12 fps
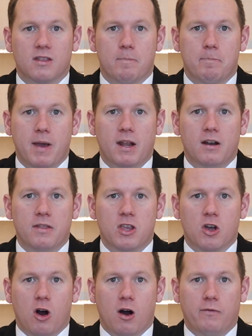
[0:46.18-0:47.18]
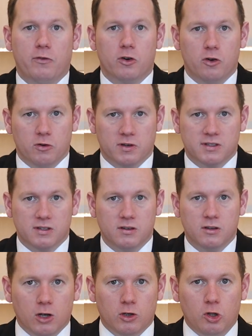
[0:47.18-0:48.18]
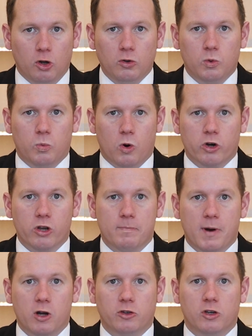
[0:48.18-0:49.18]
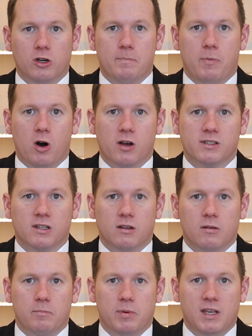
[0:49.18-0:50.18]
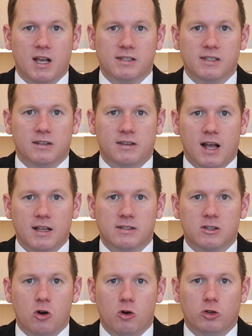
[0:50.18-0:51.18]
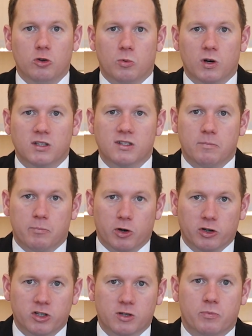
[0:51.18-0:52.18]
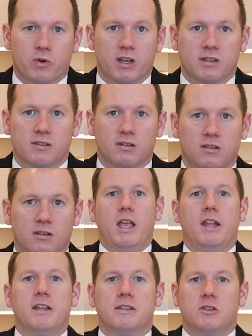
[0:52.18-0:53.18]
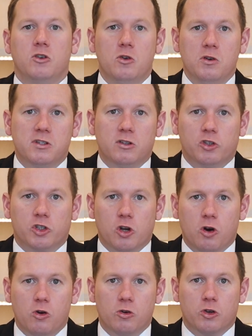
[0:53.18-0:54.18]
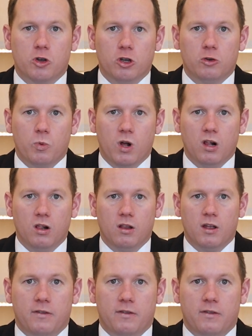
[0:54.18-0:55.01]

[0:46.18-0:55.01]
the better the offer looks. Don't worry about your deposit because it does go towards the purchase price. It is used to show goodwill